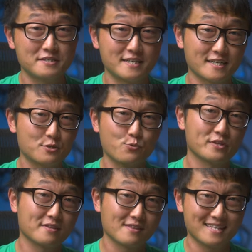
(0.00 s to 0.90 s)
connection
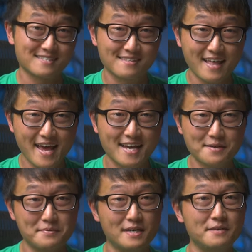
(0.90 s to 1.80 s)
with less
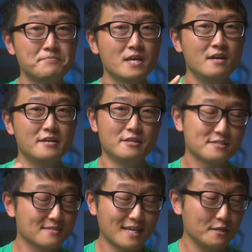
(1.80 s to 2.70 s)
lag, but you know,
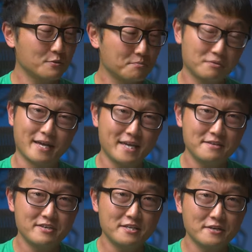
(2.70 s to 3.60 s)
since I don't play any
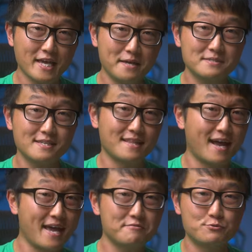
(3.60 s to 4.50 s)
video games and I
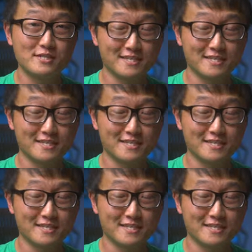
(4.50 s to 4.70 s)
haven't really